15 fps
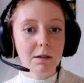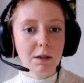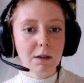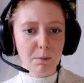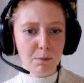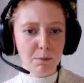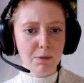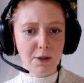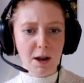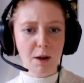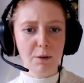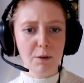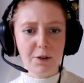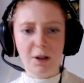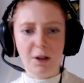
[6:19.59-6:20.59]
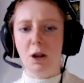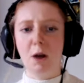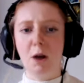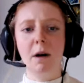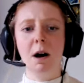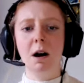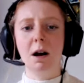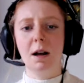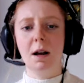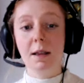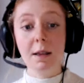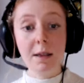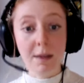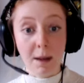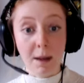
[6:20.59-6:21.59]
Some sounds are lower
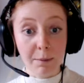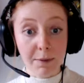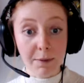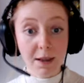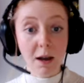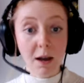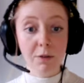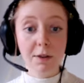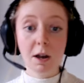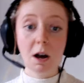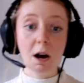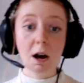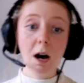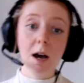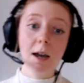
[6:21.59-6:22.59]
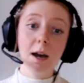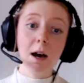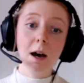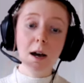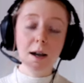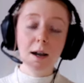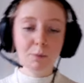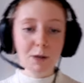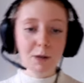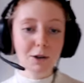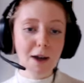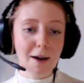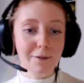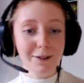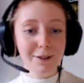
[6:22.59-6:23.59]
and some sounds are higher. And when
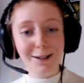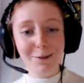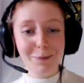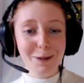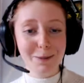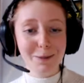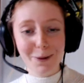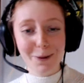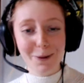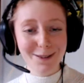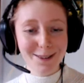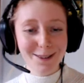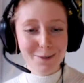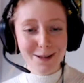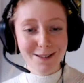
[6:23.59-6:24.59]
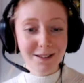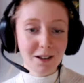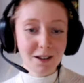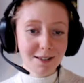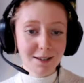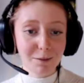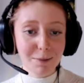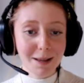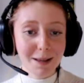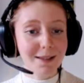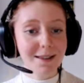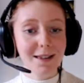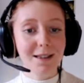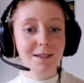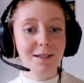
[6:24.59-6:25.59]
you have a little bit of both, it makes a nice little
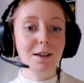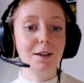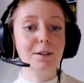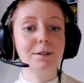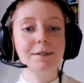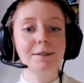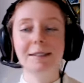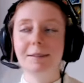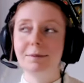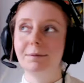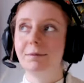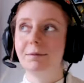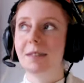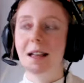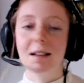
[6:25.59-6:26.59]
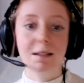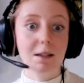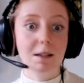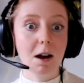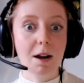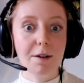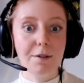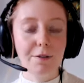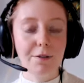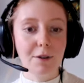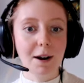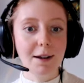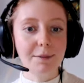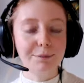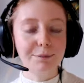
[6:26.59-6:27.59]
melody. So that's life,
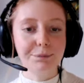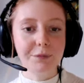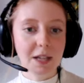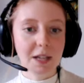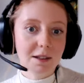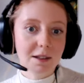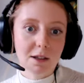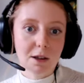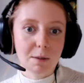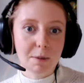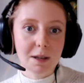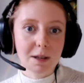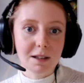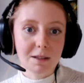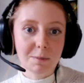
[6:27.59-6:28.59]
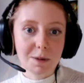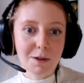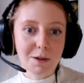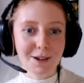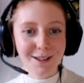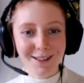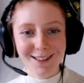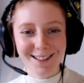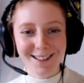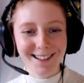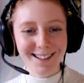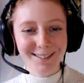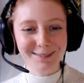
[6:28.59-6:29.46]
right? That's the human experience.